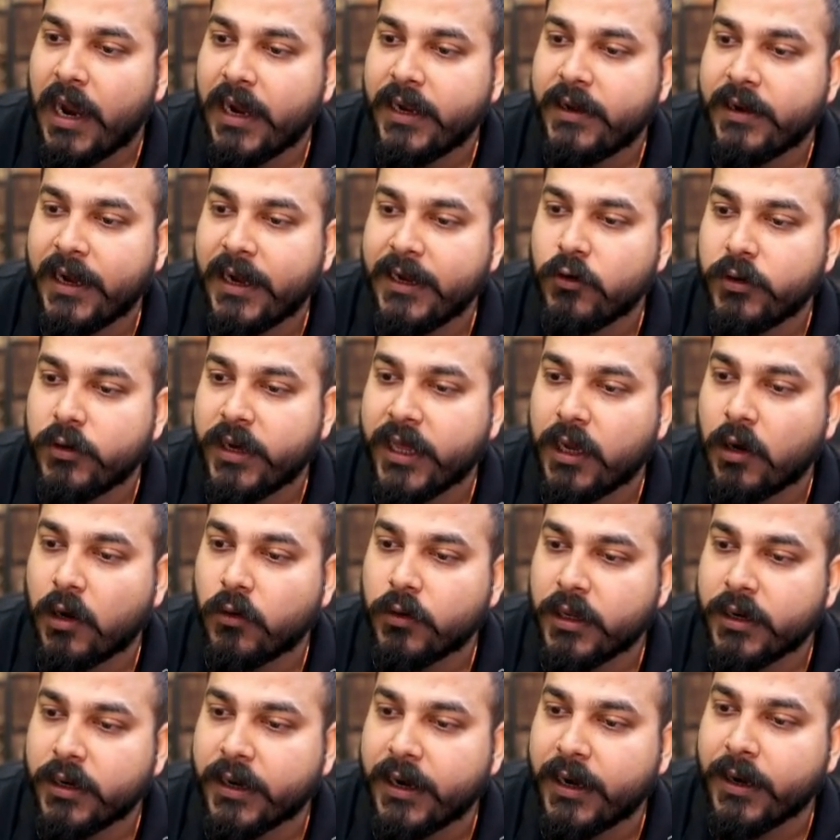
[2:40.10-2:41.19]
I try to take
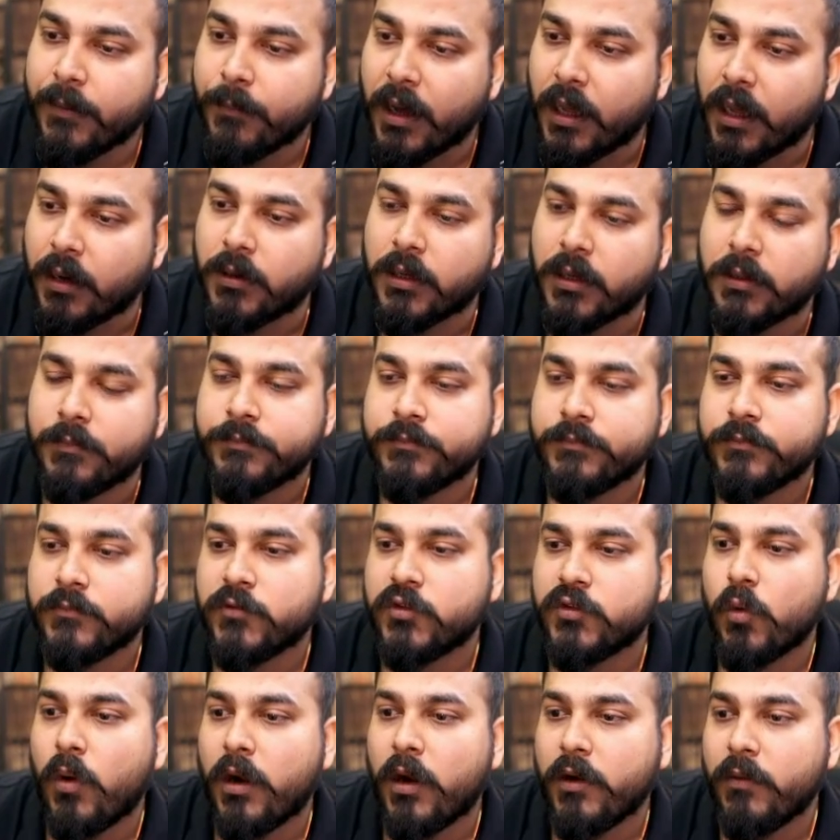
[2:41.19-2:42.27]
out a red marble.
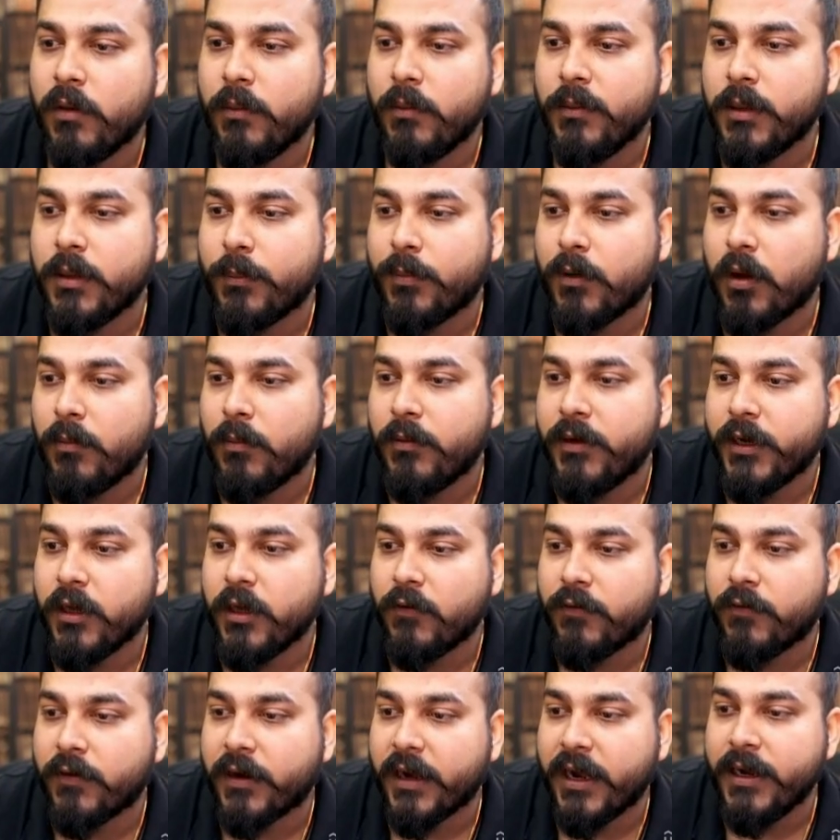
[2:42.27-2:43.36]
So what will be the probability
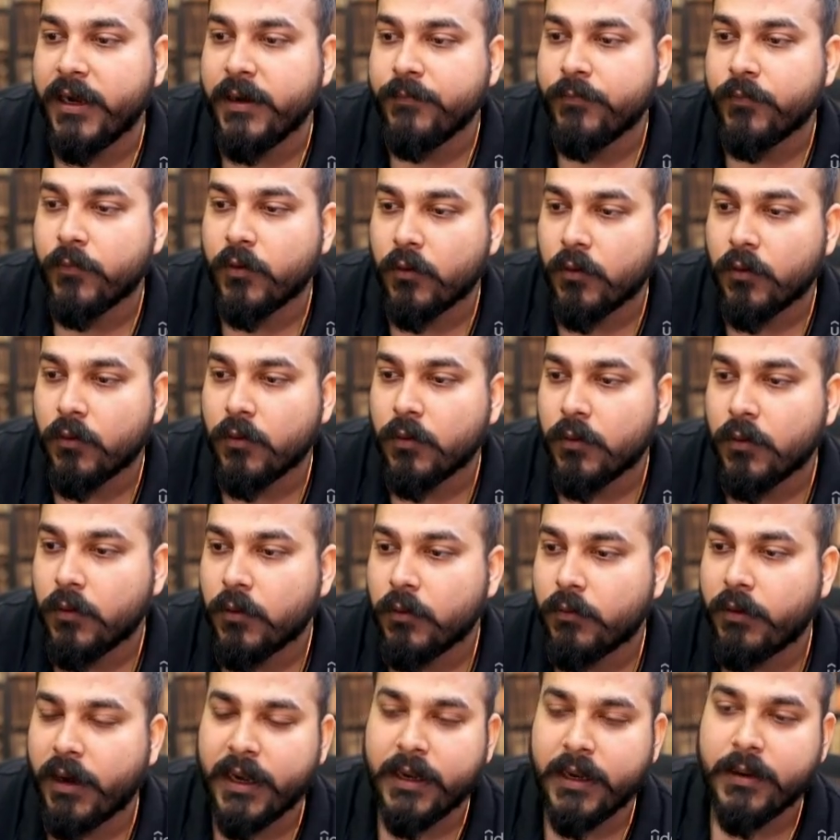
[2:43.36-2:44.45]
of red,
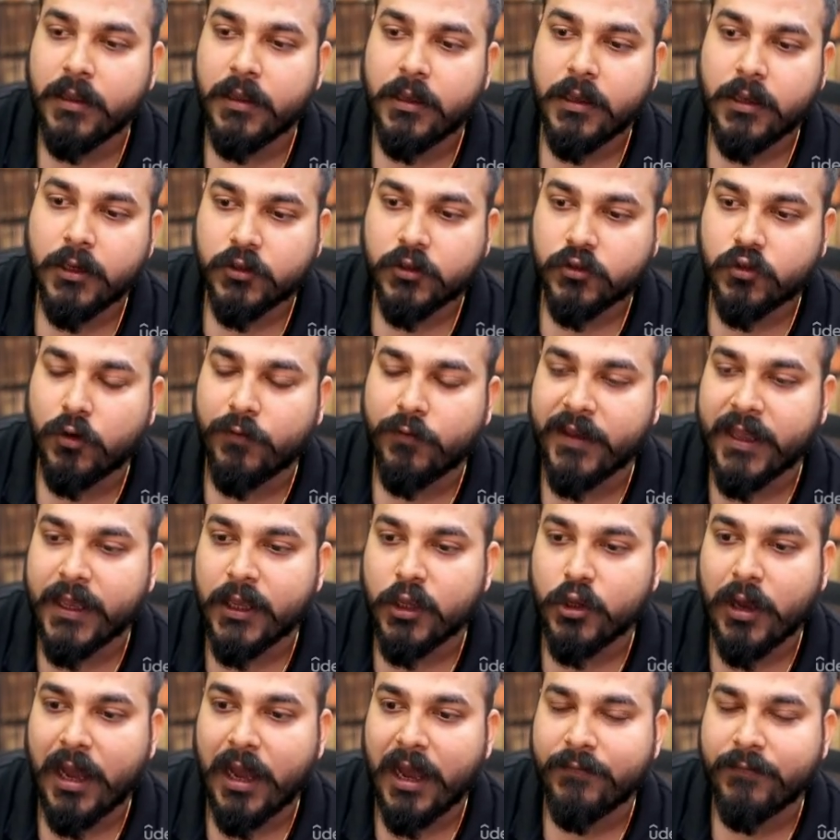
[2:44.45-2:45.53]
right? So over here
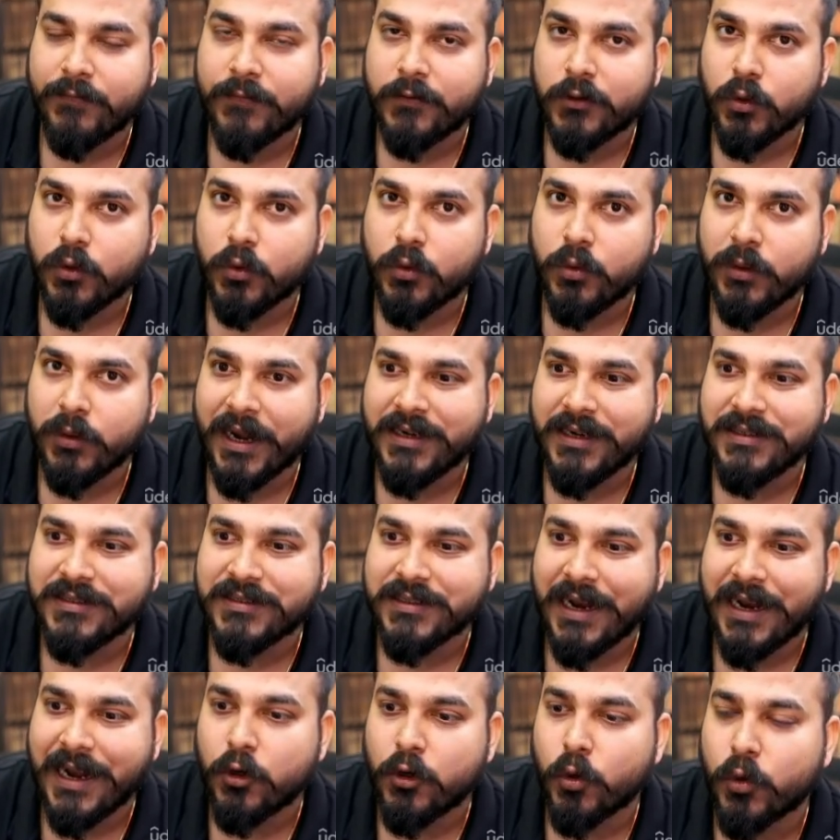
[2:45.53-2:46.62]
you have 2
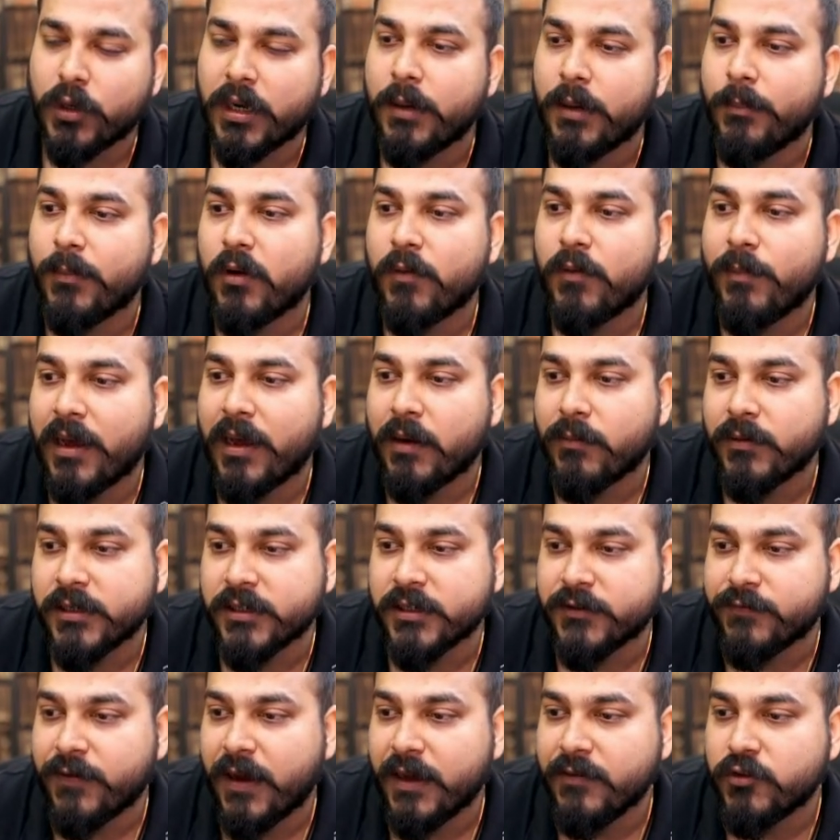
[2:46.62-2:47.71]
reds and total number of marble
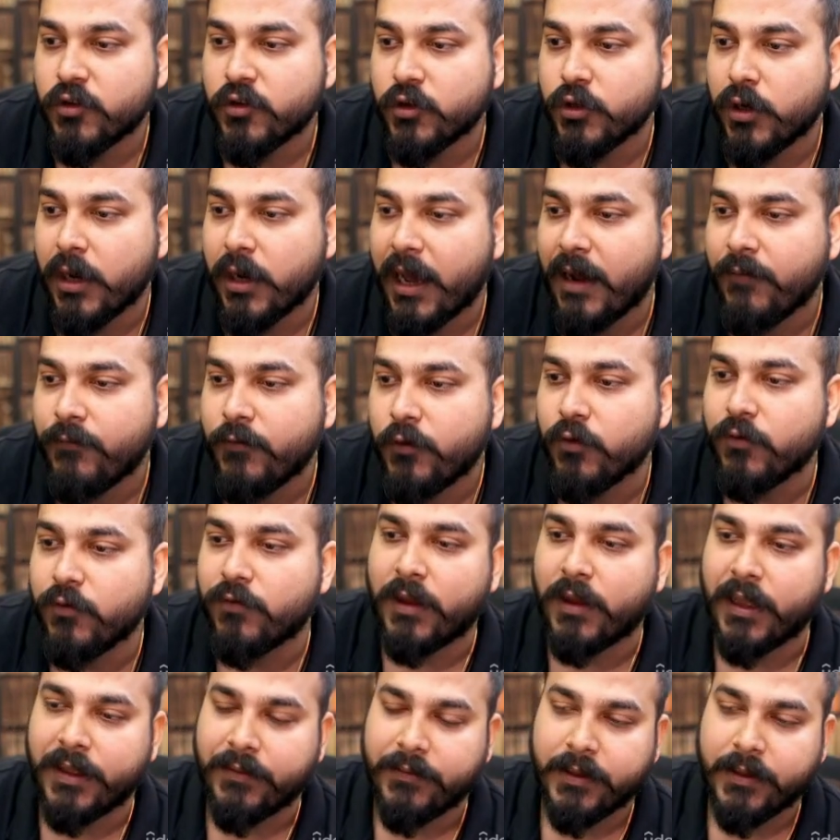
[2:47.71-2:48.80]
is 5. So you'll have 2
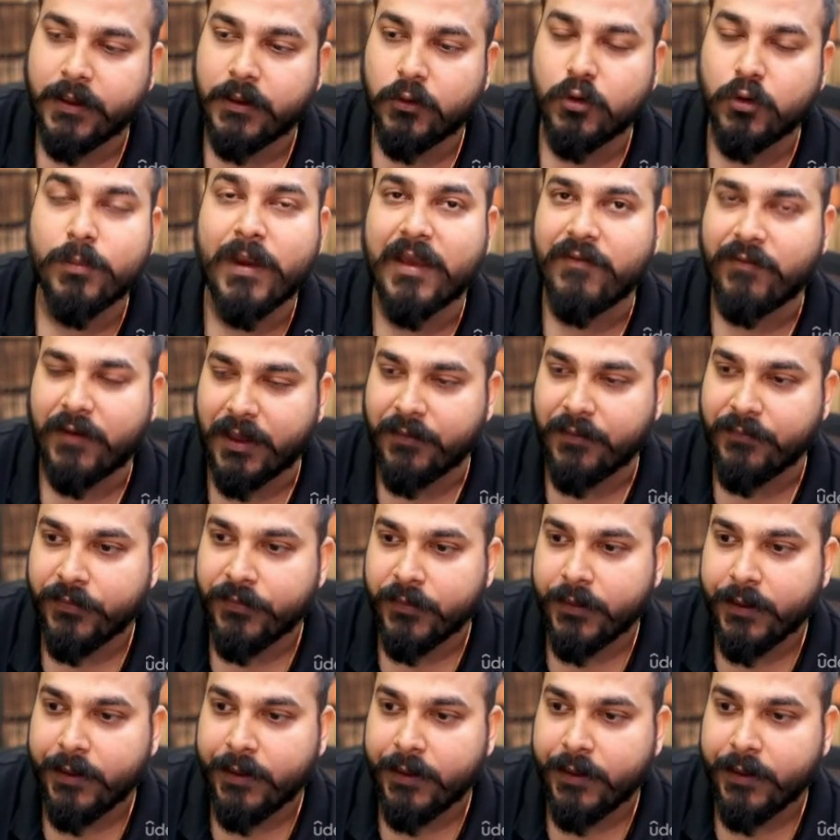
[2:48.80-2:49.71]
by 5.